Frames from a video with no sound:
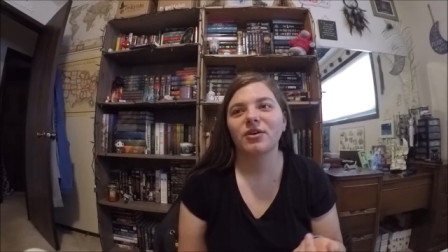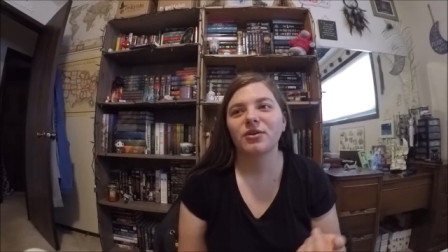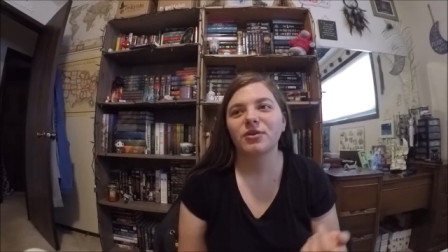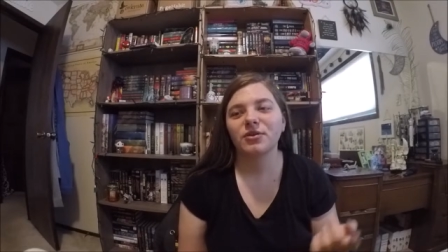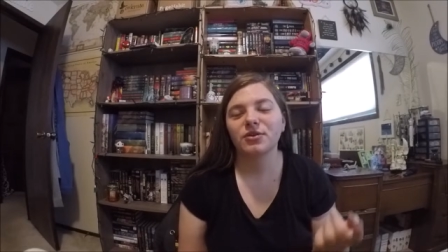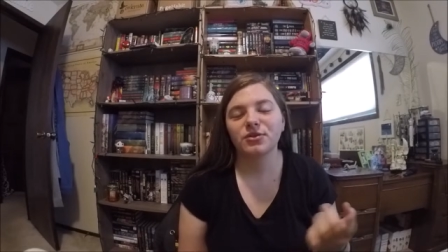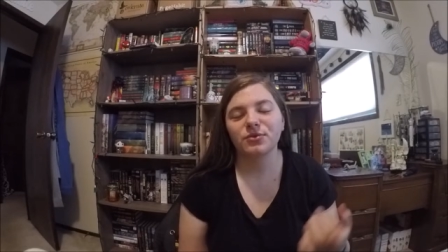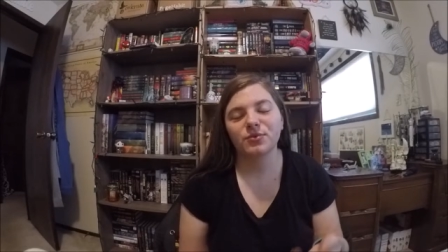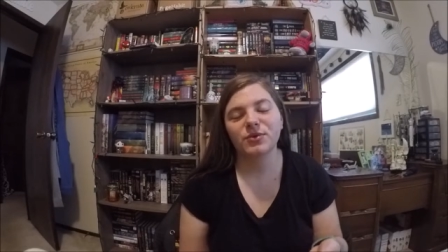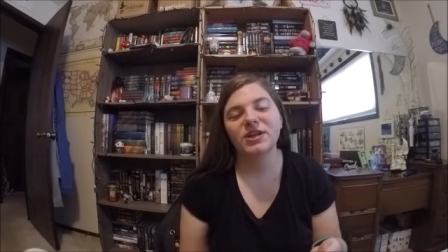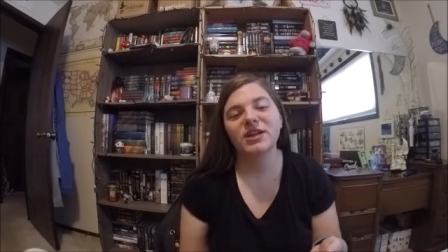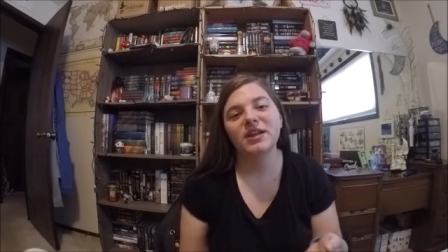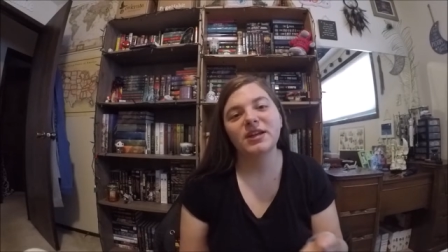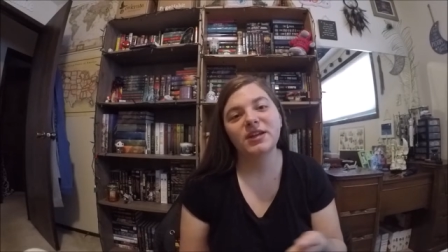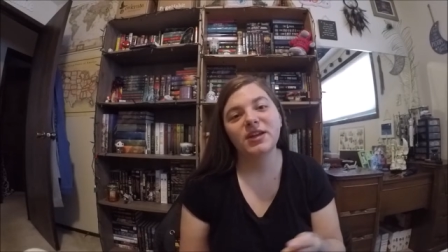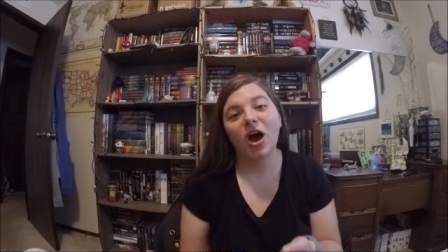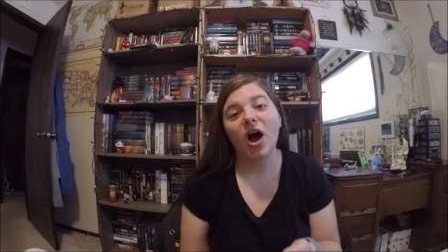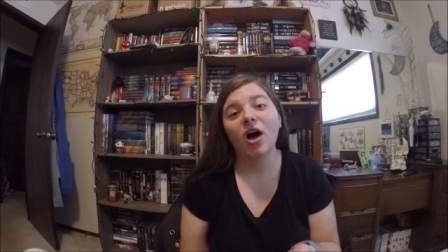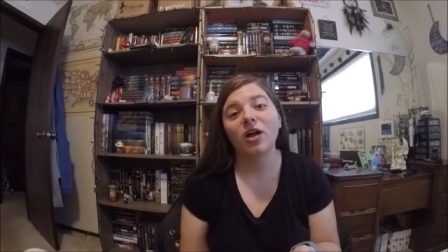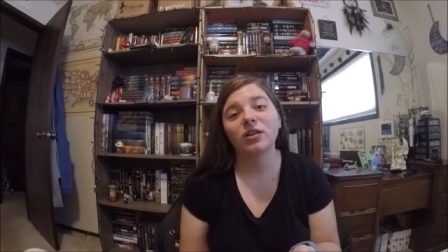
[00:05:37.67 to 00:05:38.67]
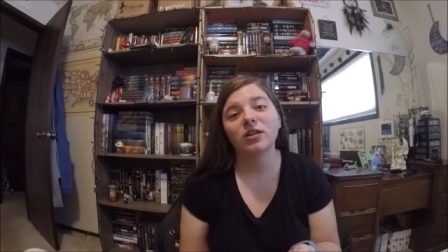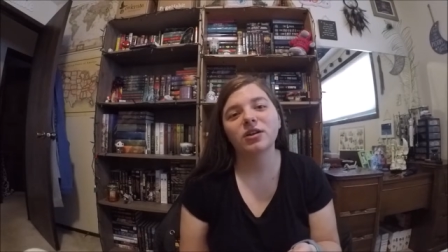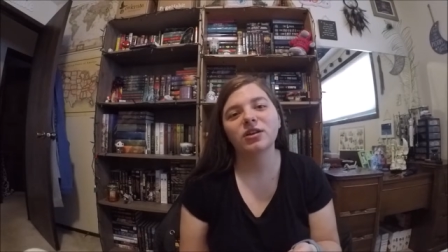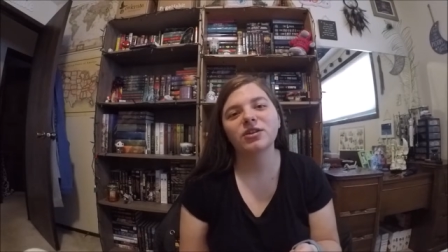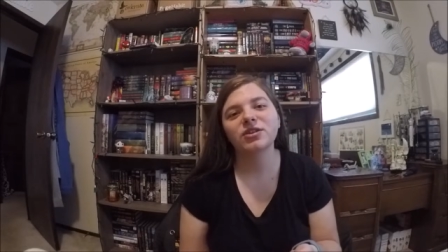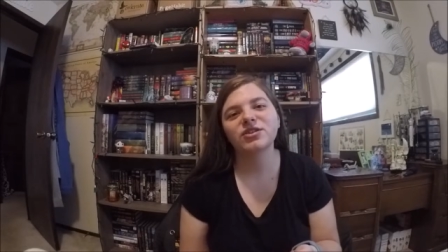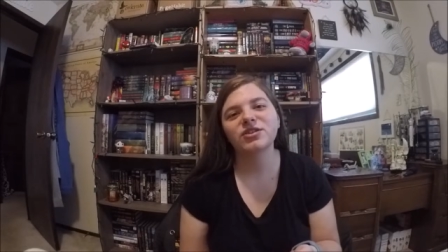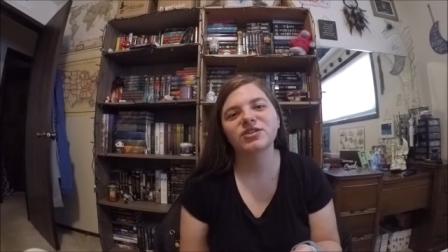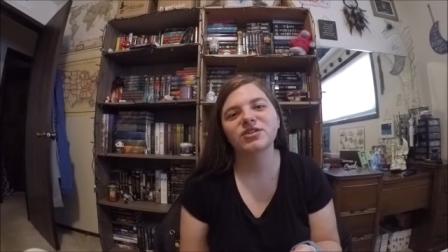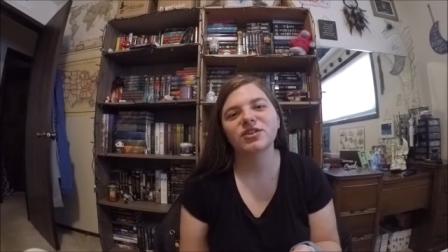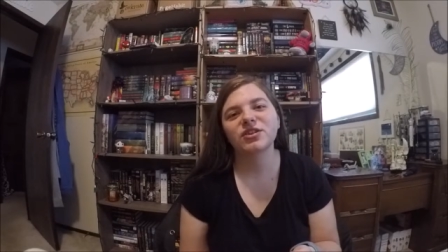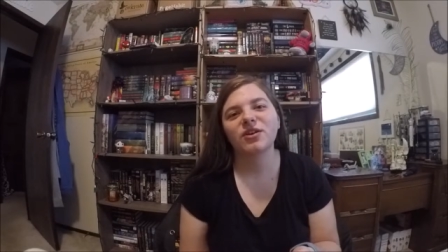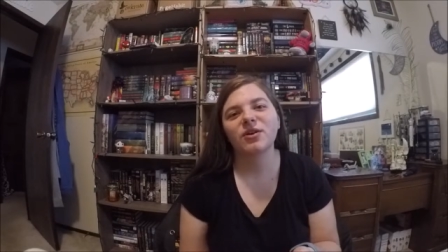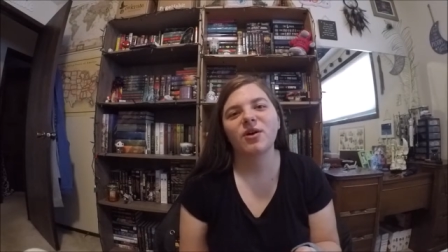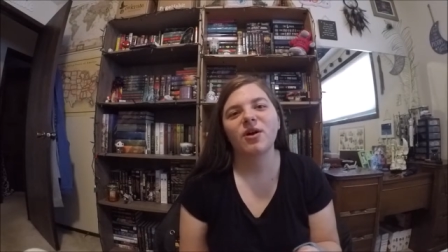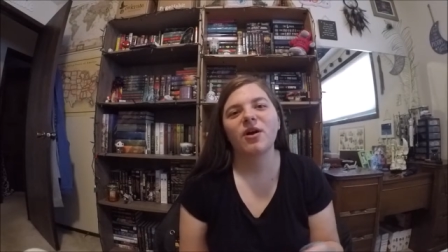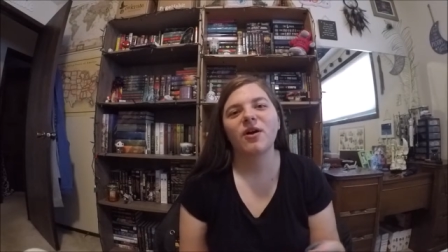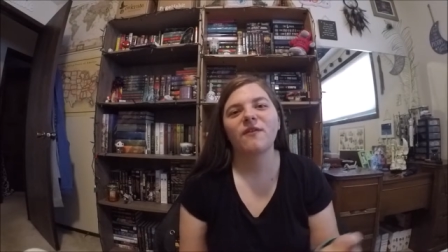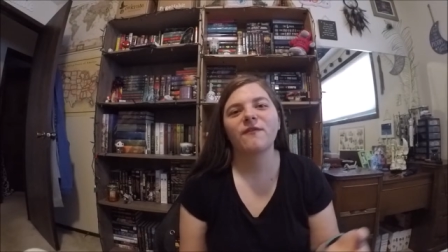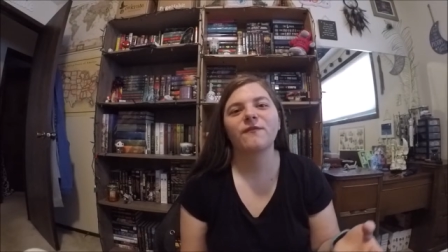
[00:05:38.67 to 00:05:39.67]
three dollars
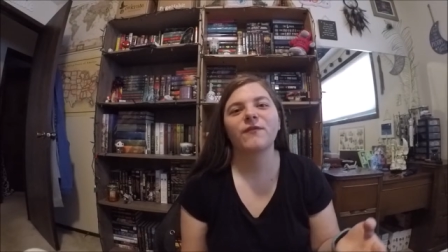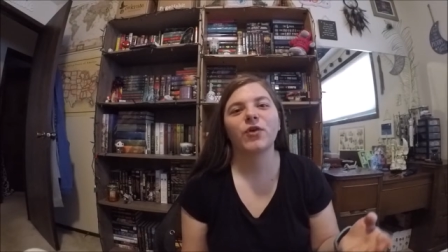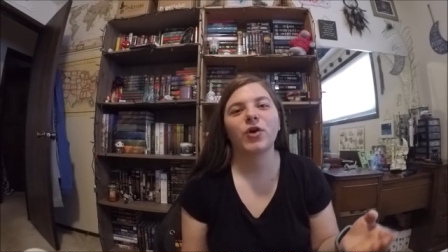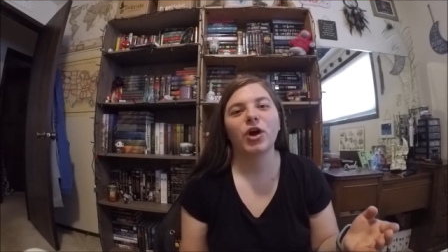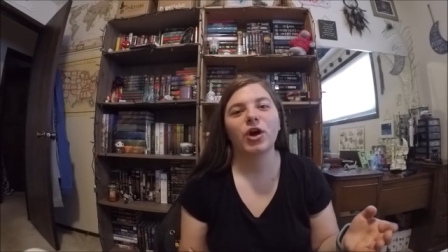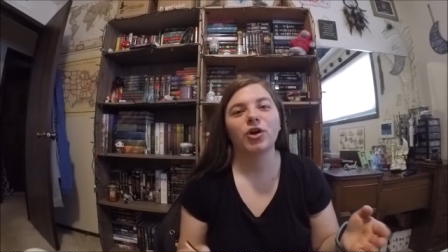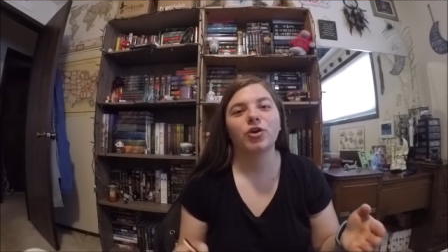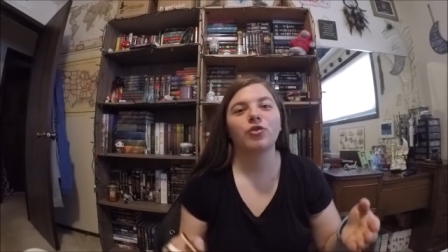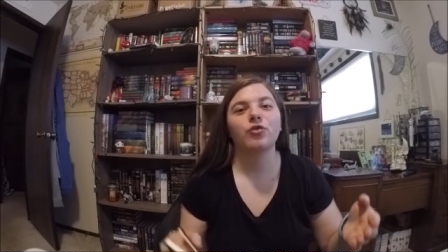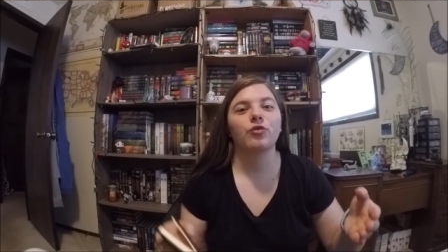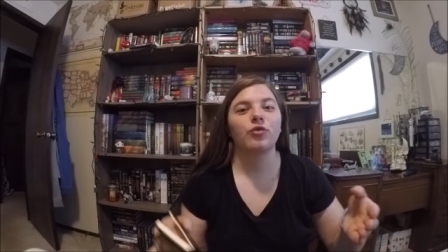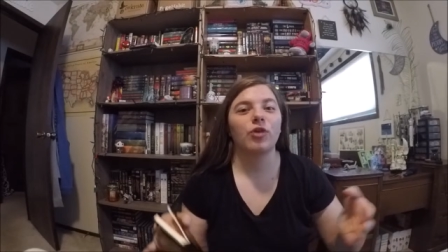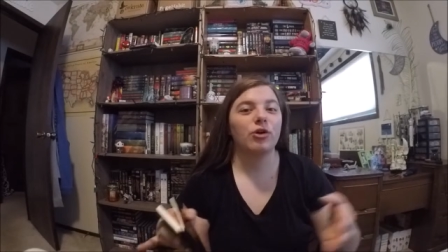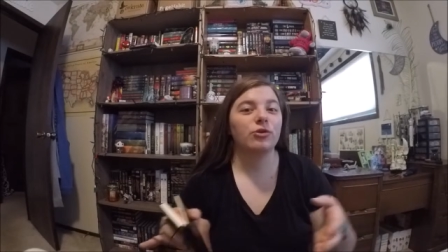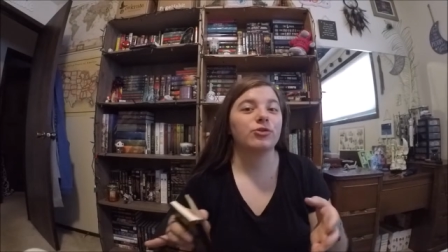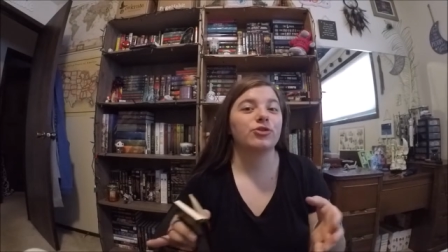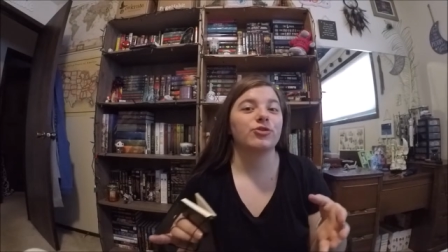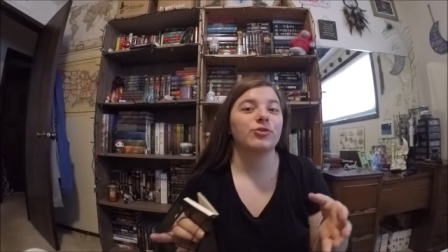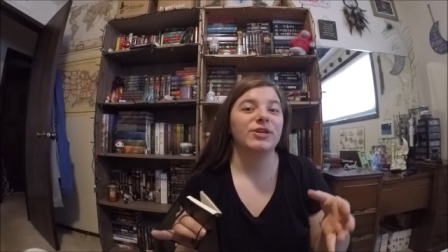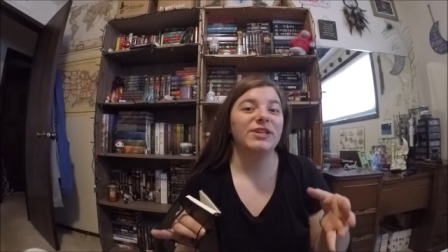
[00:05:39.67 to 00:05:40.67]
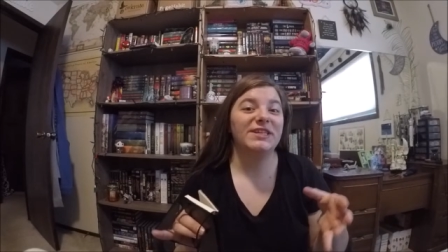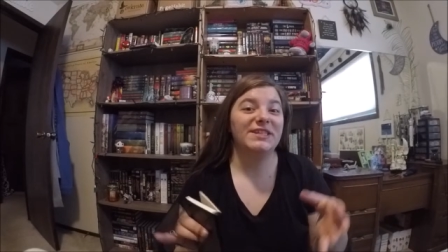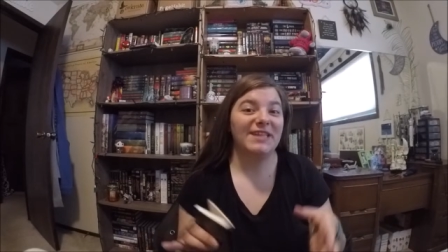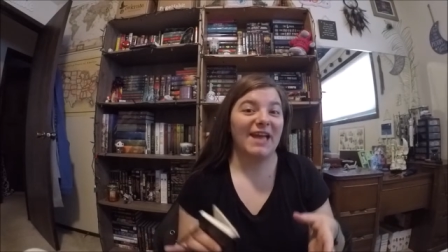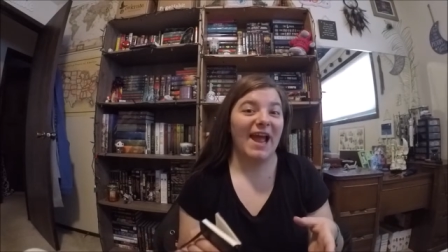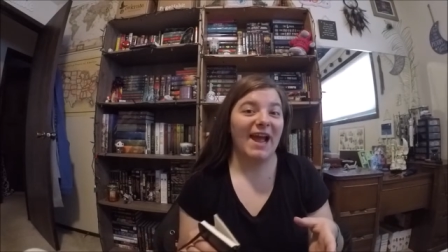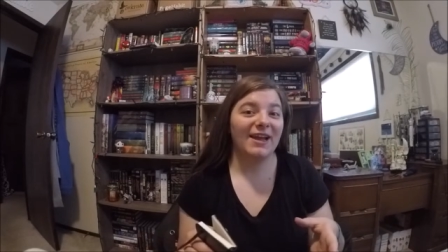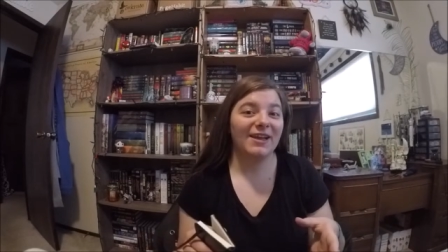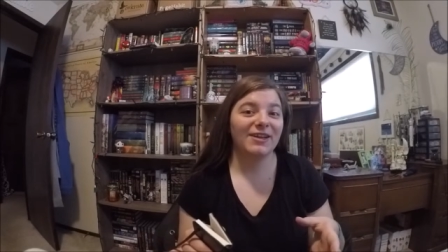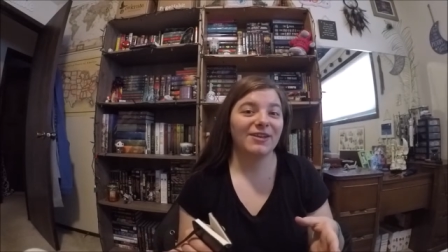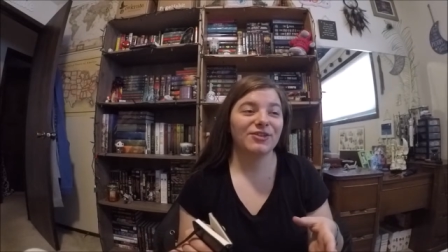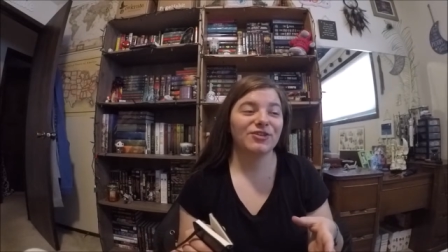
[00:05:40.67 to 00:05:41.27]
for a grocery sack.